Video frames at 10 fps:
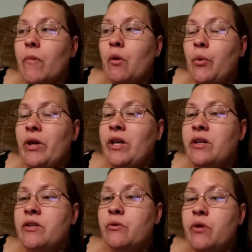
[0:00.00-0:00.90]
we
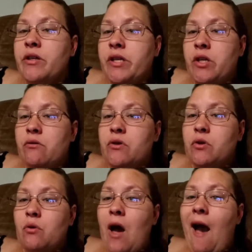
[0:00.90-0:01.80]
need to continue
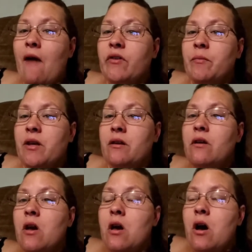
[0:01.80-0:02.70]
to have them in
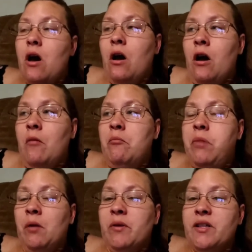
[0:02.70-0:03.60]

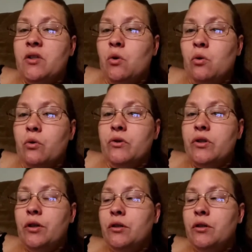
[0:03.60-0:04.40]
public schools.